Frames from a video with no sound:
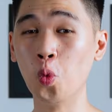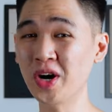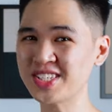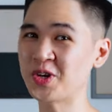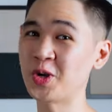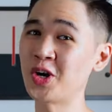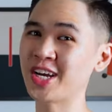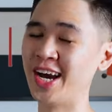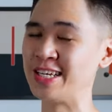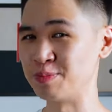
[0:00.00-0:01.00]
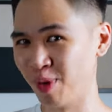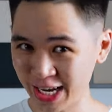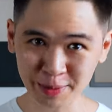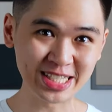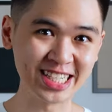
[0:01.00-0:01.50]
What's going on, guys? My
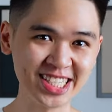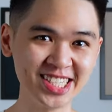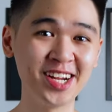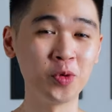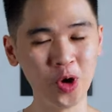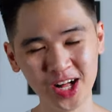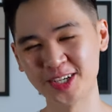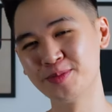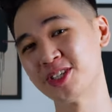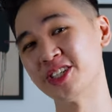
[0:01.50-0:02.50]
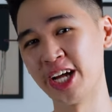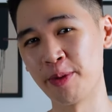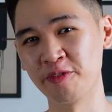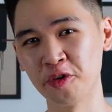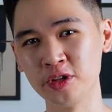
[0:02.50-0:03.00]
name is Dixon and welcome to the
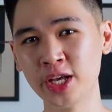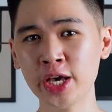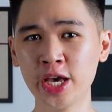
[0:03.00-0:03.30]
Dapper Vault.